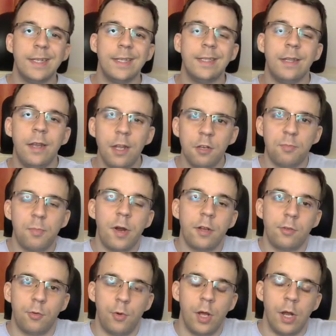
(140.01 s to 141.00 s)
The next
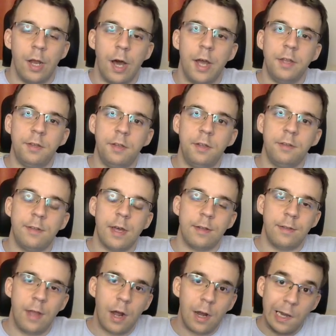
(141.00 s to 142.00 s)
part to realize is
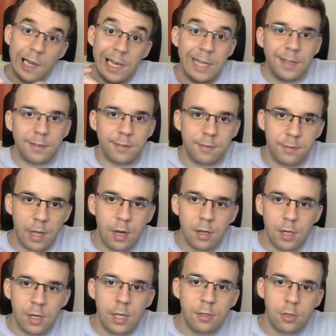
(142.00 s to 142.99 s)
that they are linked. They are
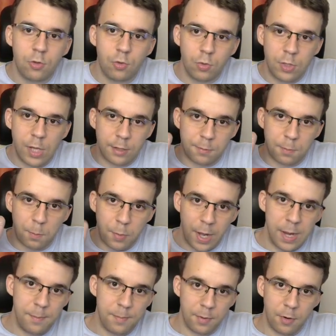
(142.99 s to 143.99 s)
linked through that
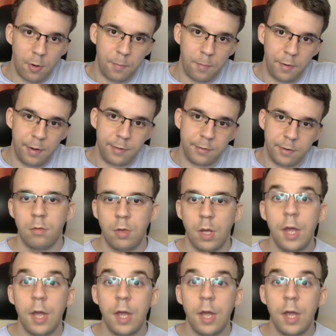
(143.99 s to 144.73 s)
pipe operator.